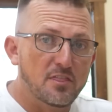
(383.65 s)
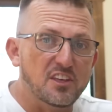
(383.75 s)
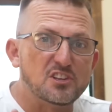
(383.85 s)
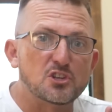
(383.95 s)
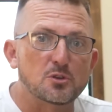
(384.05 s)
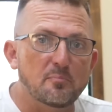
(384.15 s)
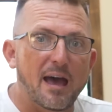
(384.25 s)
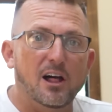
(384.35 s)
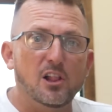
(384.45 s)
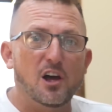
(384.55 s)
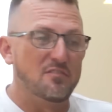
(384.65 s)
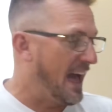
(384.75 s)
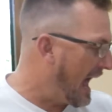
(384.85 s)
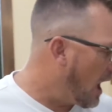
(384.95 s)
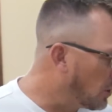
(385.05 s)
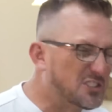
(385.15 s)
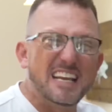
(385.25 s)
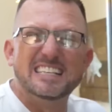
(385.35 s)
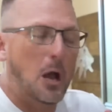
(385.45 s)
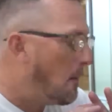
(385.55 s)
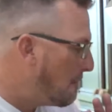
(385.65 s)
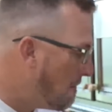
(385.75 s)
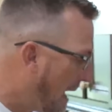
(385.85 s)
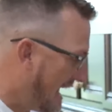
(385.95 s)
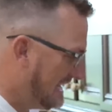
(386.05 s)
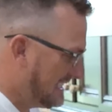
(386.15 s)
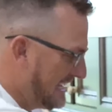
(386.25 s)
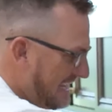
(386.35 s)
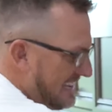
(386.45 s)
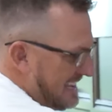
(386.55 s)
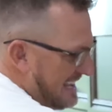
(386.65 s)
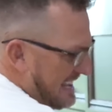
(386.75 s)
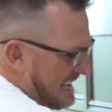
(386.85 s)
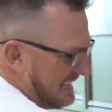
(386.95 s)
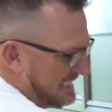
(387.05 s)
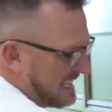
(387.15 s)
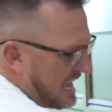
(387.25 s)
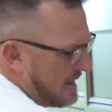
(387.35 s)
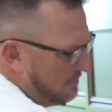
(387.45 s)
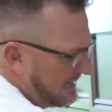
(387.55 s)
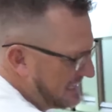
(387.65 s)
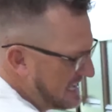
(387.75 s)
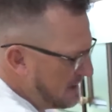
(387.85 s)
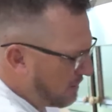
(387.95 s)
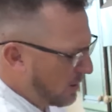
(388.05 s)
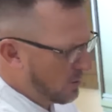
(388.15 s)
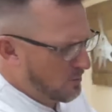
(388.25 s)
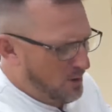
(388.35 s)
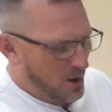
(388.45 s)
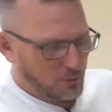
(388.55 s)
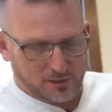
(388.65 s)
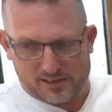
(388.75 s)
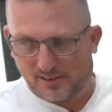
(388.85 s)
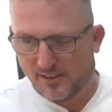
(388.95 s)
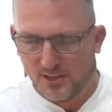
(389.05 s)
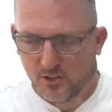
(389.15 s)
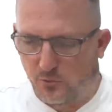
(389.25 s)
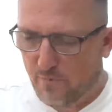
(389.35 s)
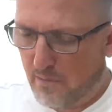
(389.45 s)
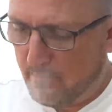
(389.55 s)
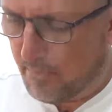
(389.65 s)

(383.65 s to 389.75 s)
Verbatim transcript: The smell of the house is amazing, and it's time to keep on rolling. We've been